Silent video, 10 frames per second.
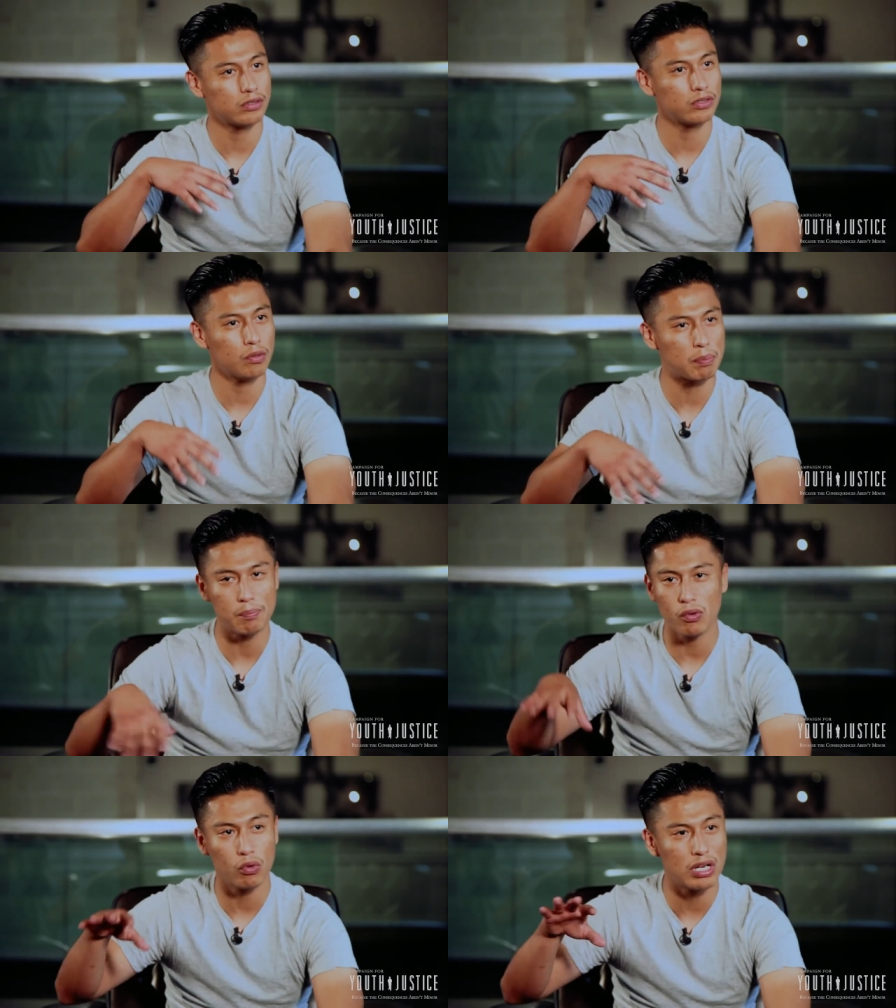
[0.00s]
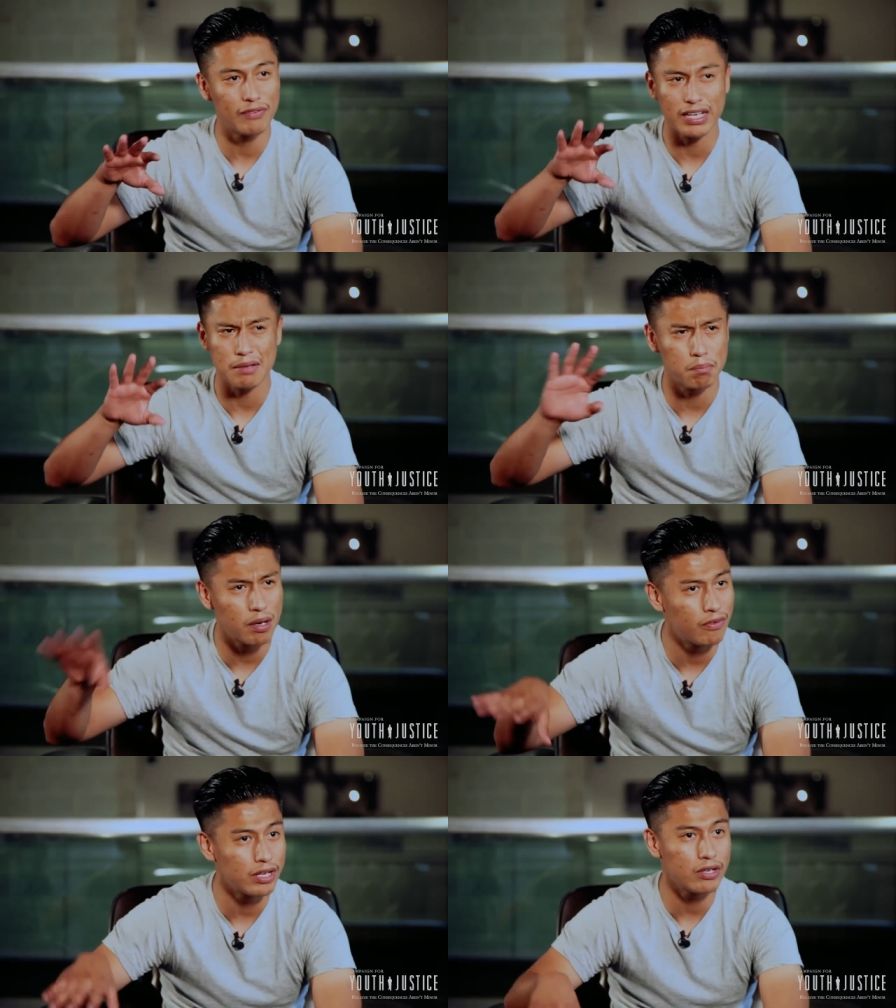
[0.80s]
you know, people who live like in
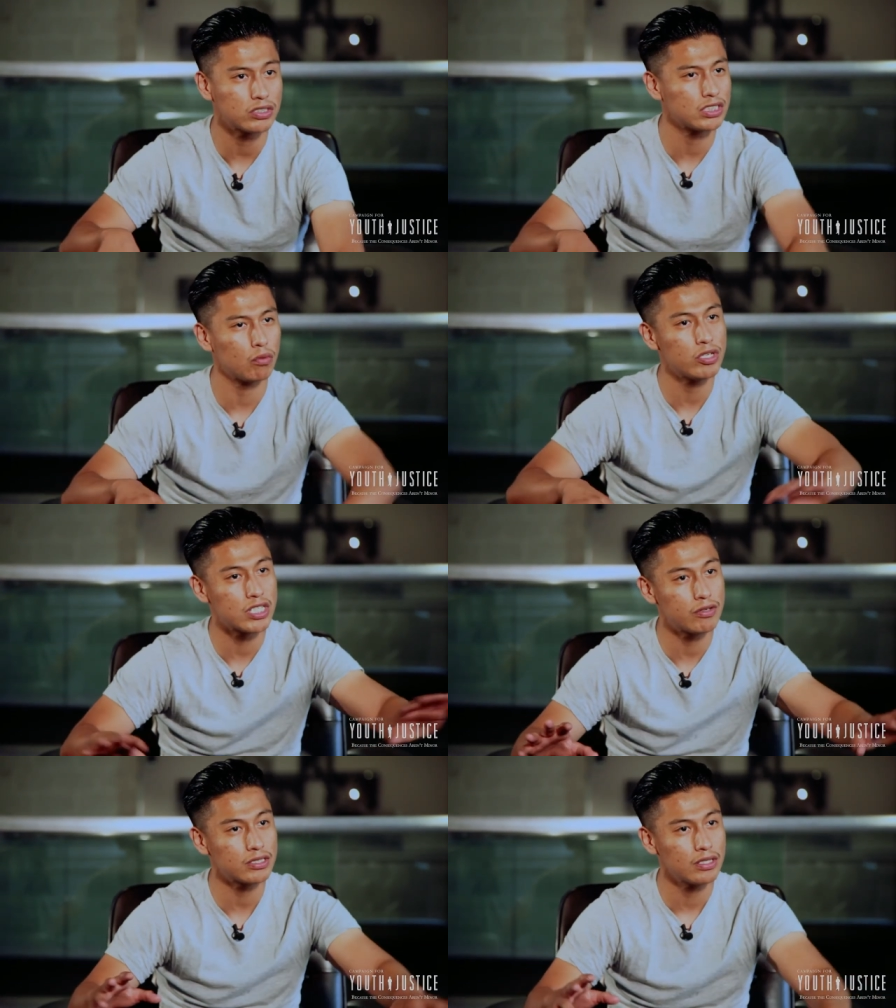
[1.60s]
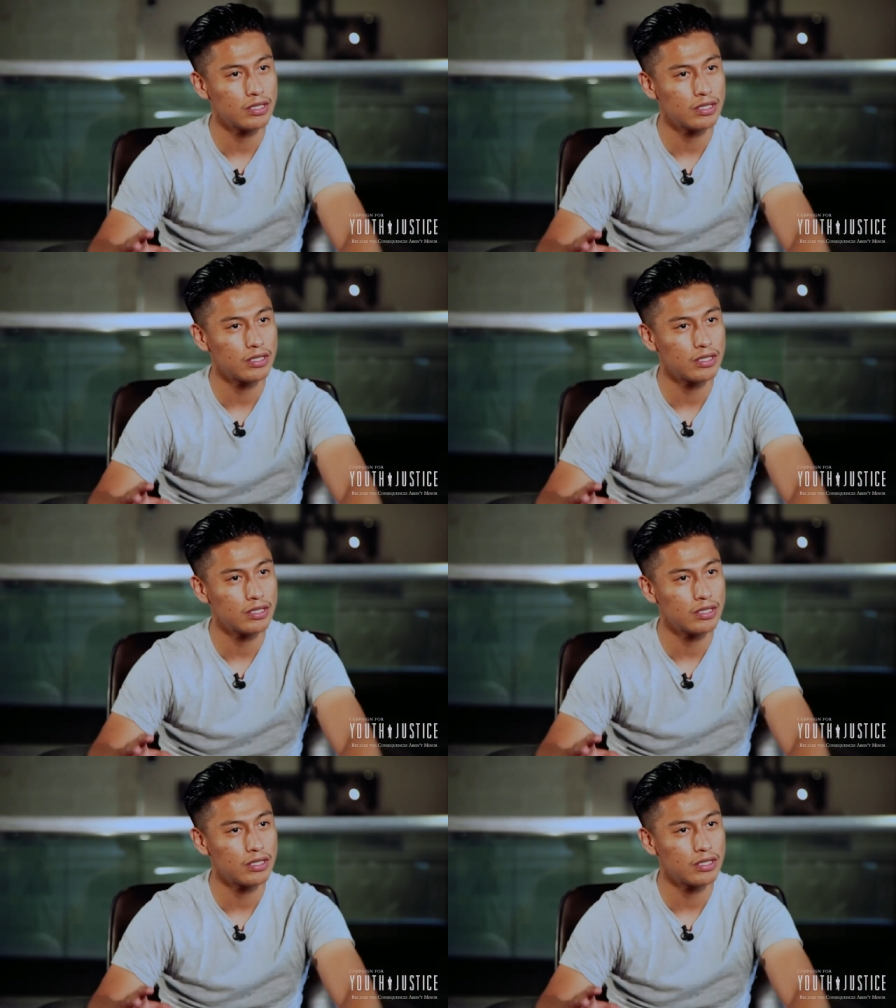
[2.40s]
Beverly Hills, in the rich areas,